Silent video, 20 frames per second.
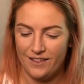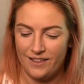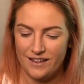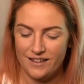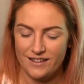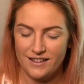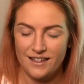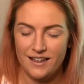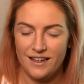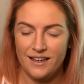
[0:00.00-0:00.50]

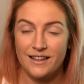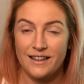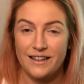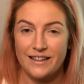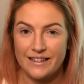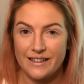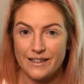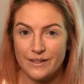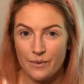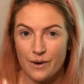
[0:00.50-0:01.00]

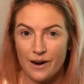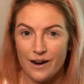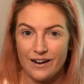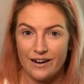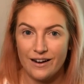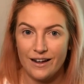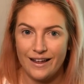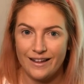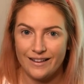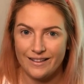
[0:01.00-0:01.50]
This is
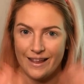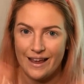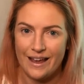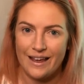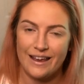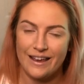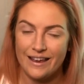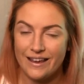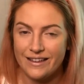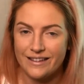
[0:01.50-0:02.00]
where it
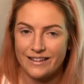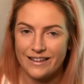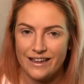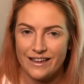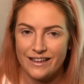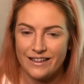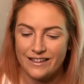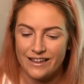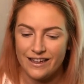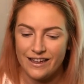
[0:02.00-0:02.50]
like is
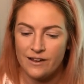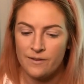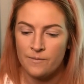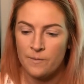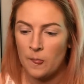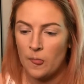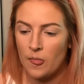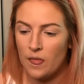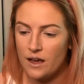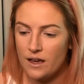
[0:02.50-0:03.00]
easy.
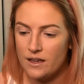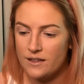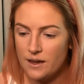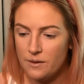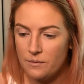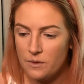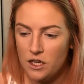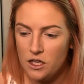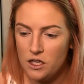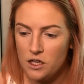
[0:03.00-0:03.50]
Is
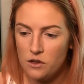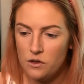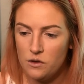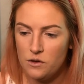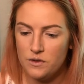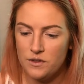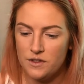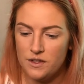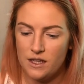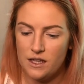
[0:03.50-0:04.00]
I'm gonna
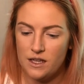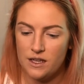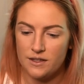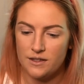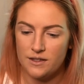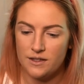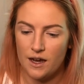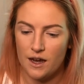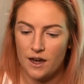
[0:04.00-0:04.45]
use this